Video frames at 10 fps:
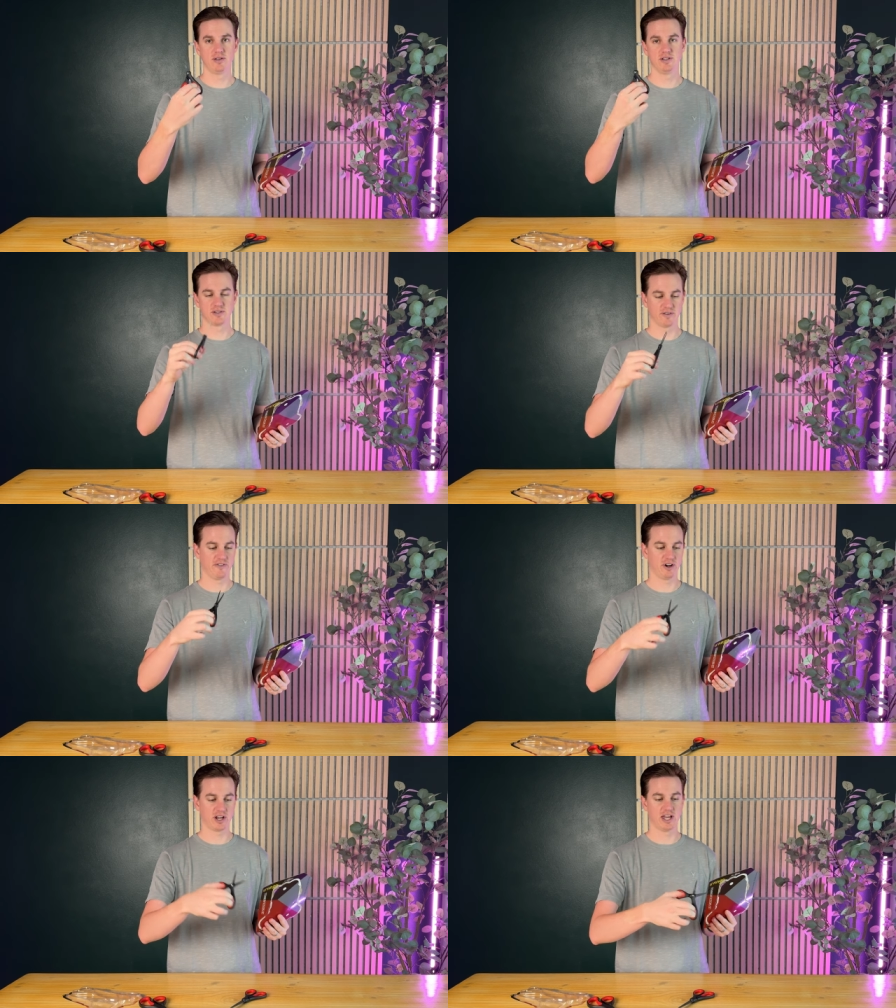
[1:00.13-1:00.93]
these are for
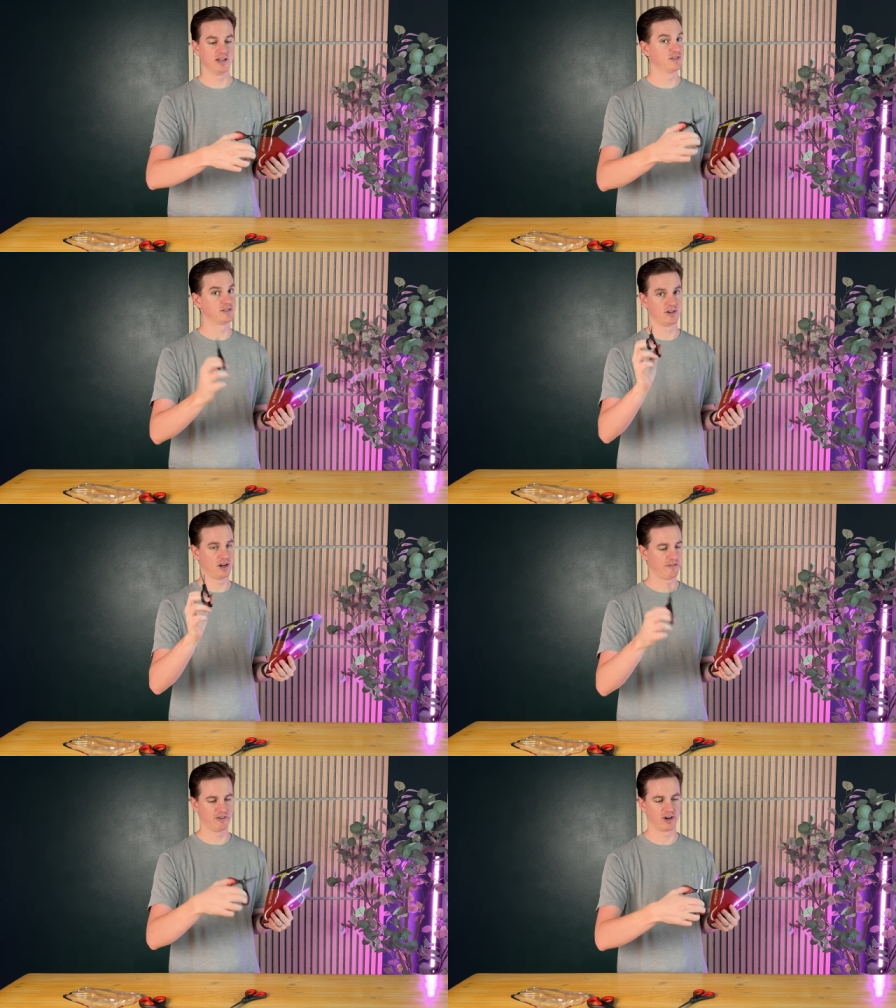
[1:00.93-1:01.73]
your kids. They're
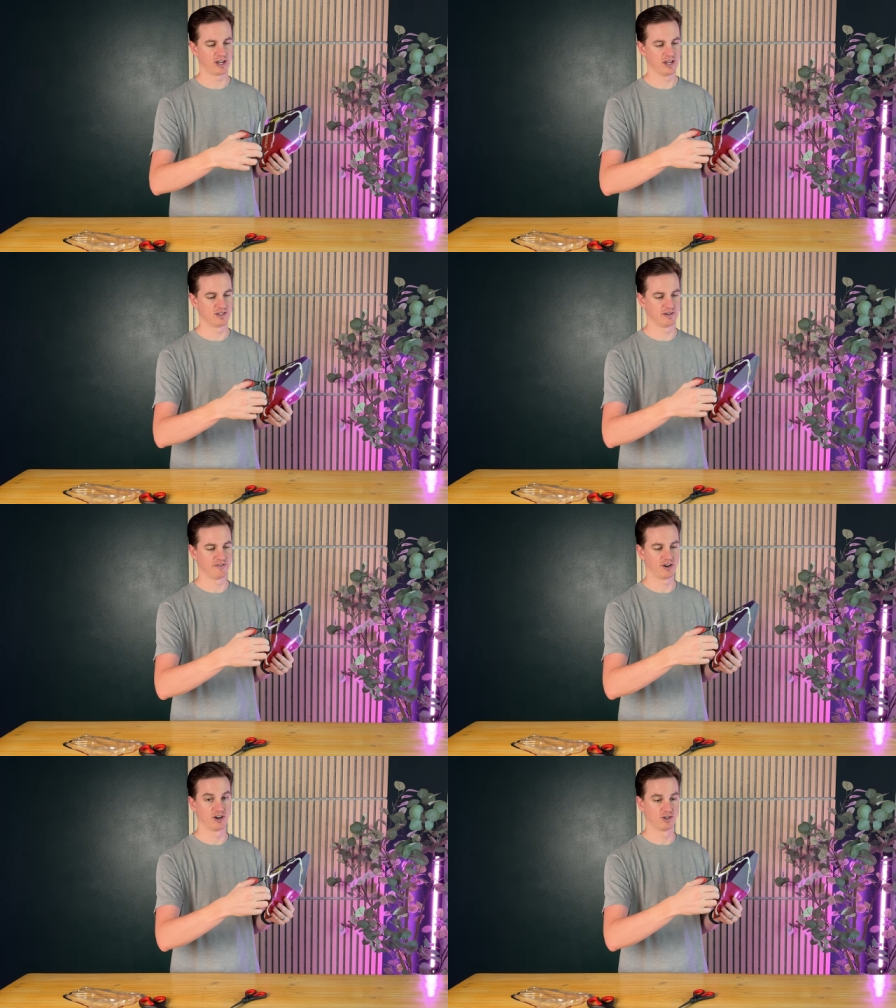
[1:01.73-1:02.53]
not for your kids, they're
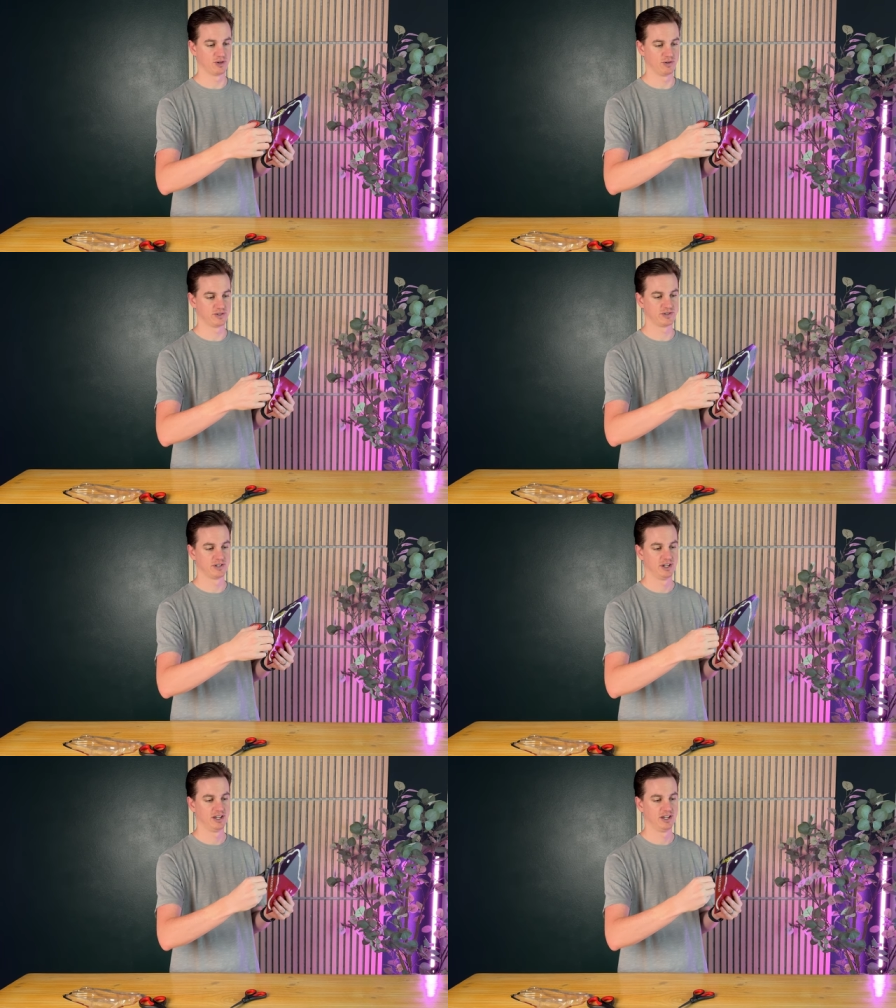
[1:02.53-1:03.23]
for your adults.